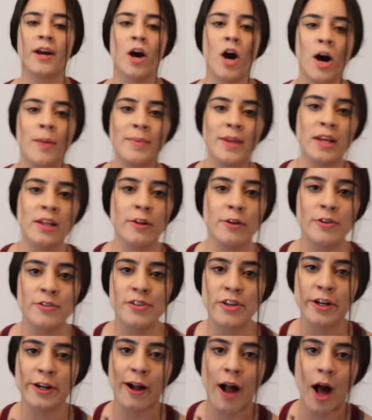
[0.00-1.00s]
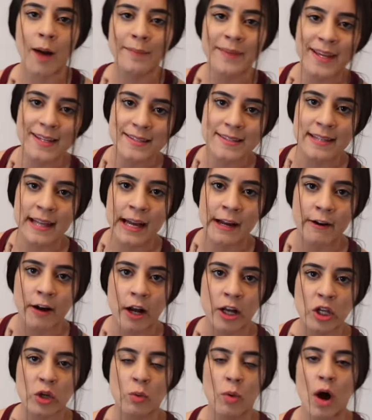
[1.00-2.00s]
Call me a loser. Call me a stinker
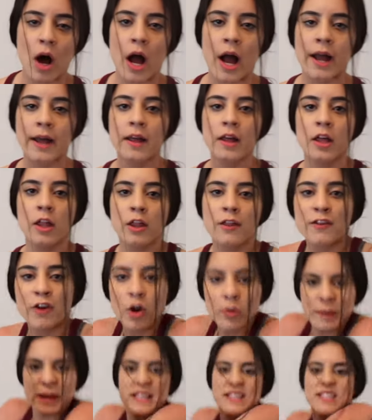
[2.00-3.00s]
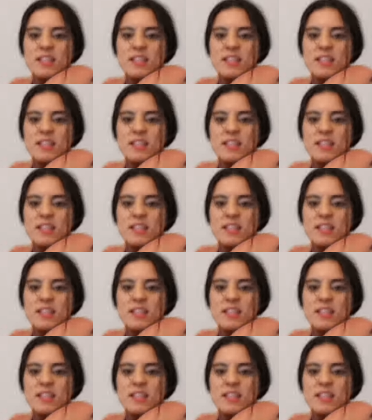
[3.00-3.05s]
all you want. Throw me